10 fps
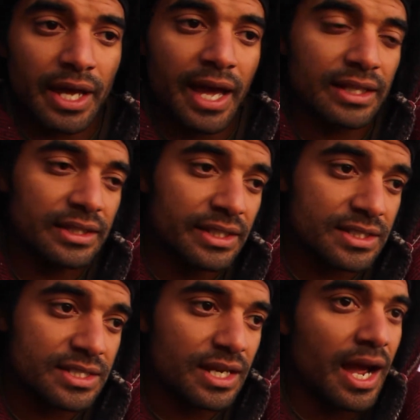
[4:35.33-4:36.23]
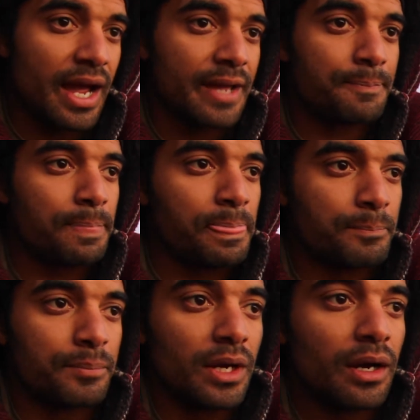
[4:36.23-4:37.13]
At least I
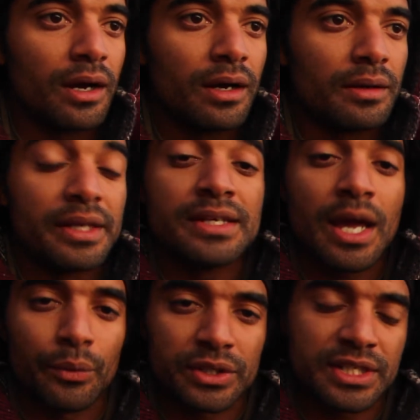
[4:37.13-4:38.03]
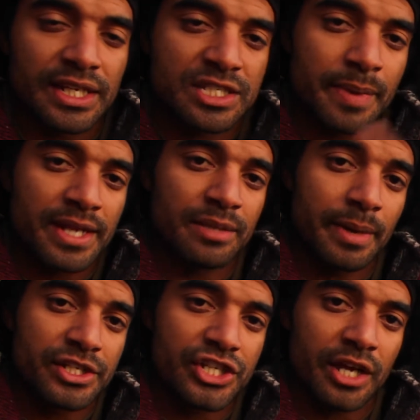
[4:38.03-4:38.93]
networked and expanded
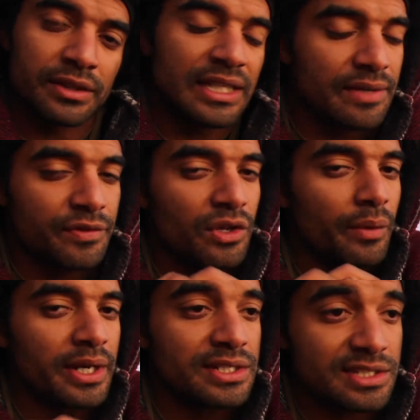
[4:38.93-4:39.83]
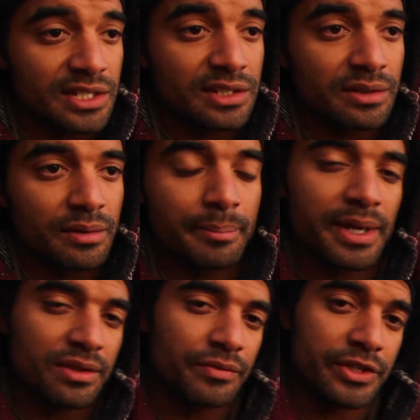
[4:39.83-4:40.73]
my channel, even though I didn't
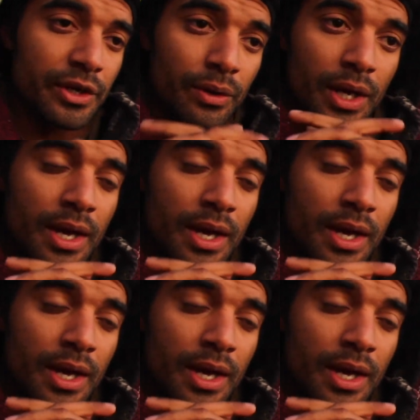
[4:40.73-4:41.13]
make the video.